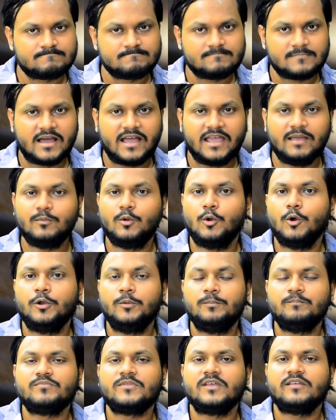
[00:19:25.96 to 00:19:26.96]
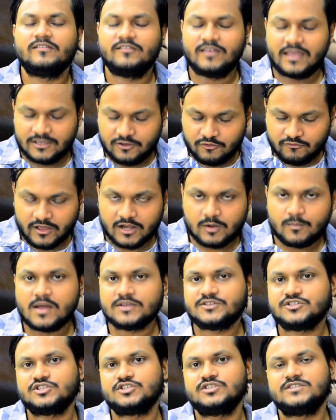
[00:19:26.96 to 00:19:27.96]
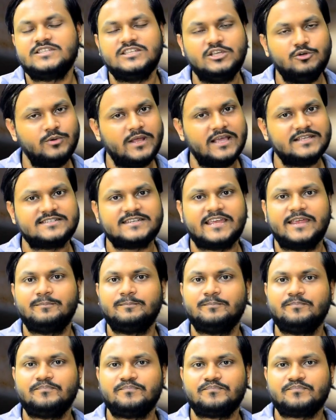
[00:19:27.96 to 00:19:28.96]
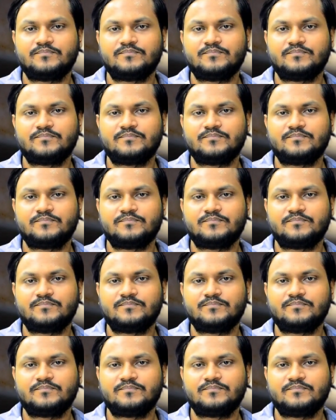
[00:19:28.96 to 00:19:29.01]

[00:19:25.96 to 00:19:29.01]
I am good. Thank you very much. See you next time.